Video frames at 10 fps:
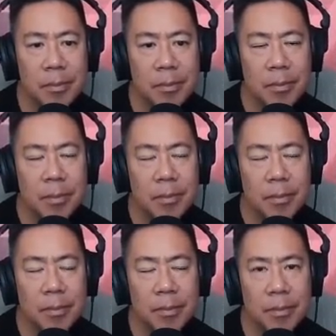
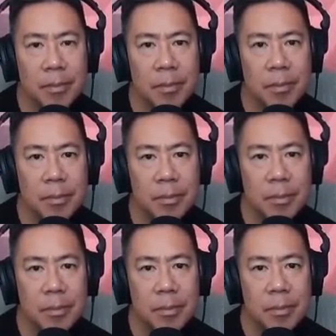
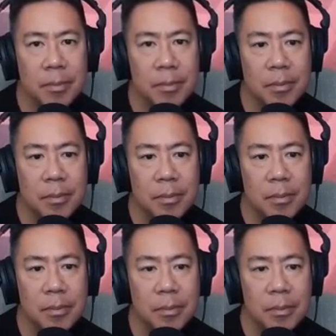
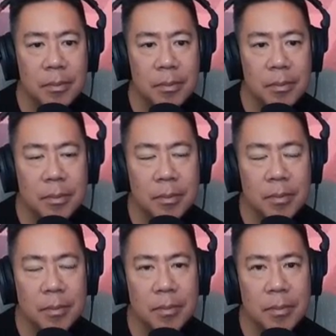
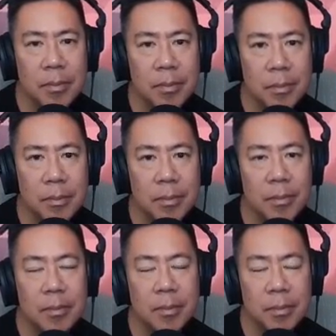
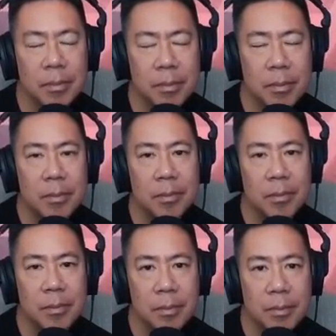
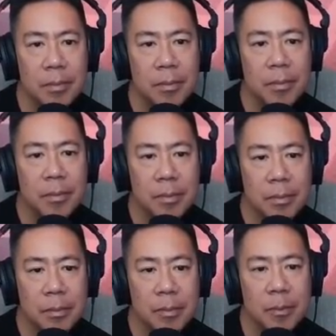
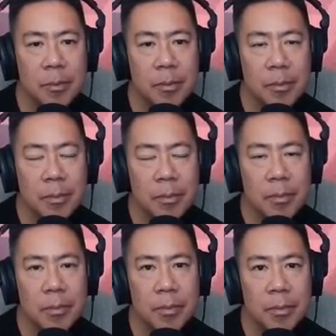
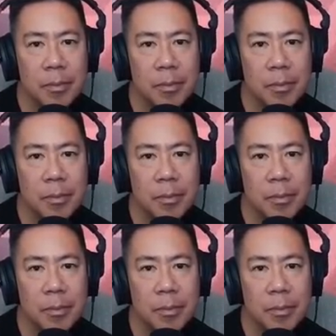The person shown says nothing.